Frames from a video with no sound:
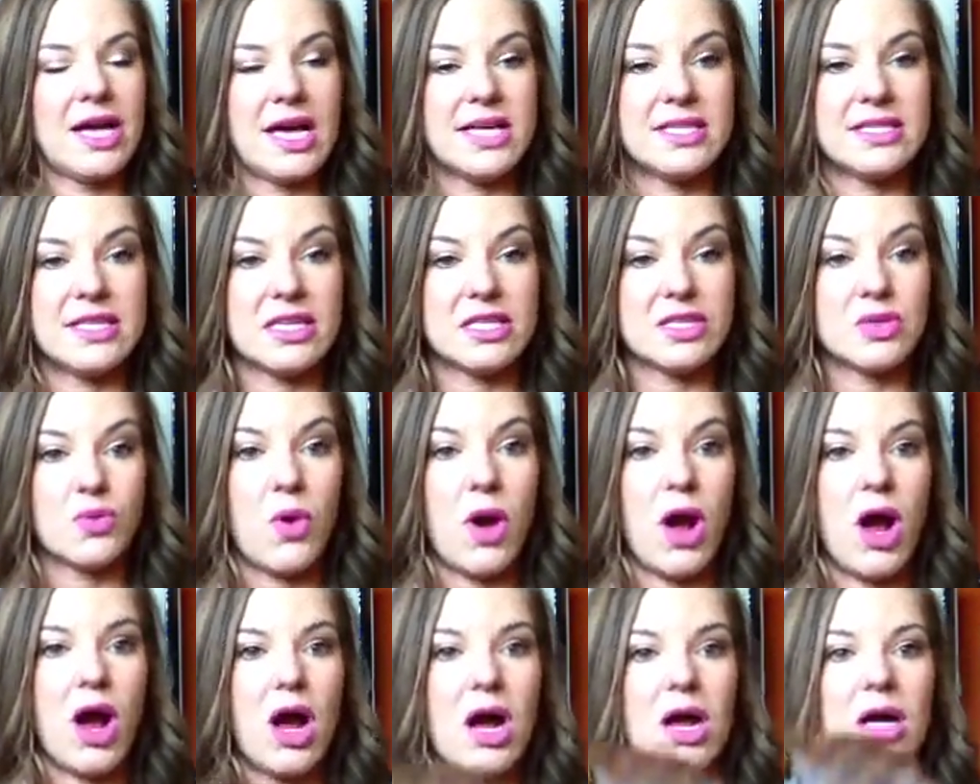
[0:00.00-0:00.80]

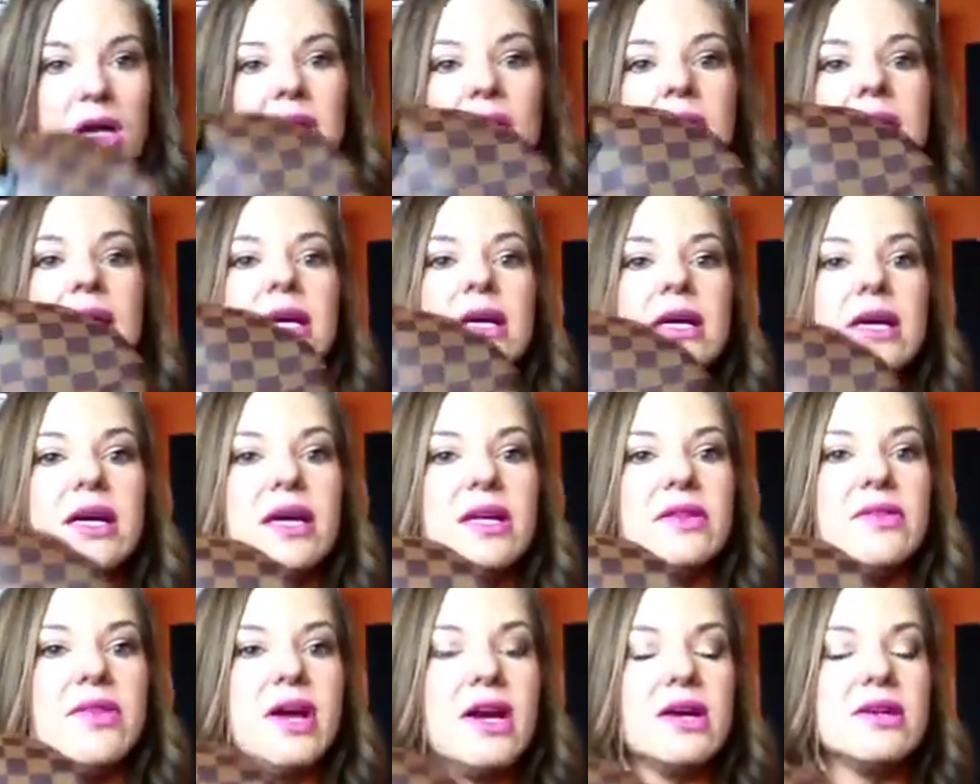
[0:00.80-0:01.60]
accessoire
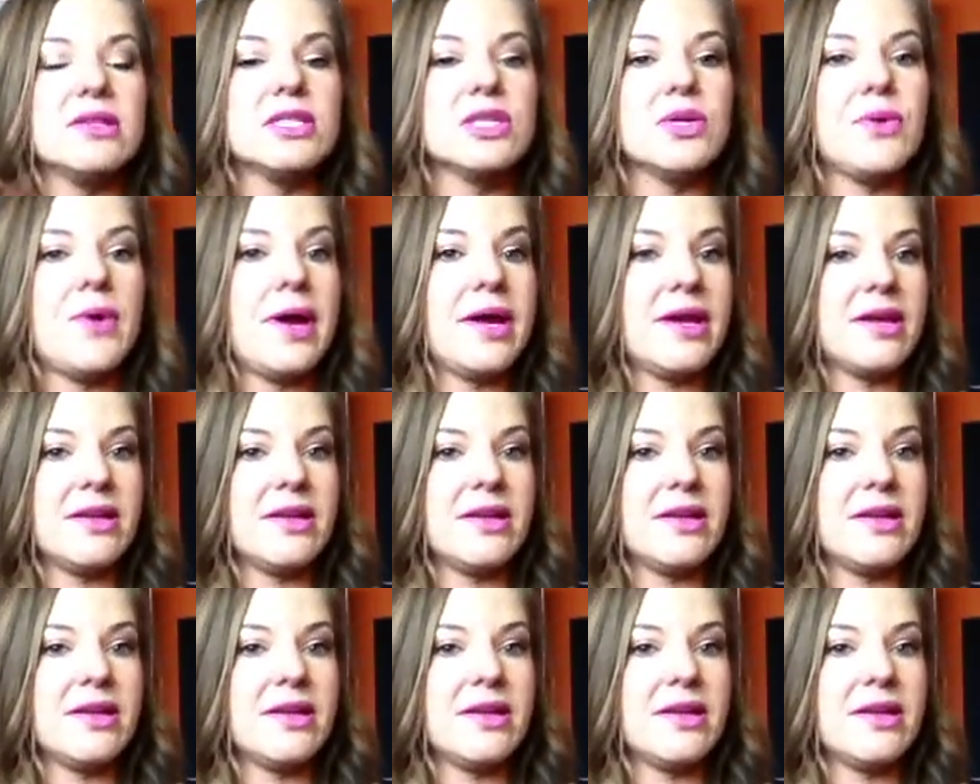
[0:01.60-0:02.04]
in there so I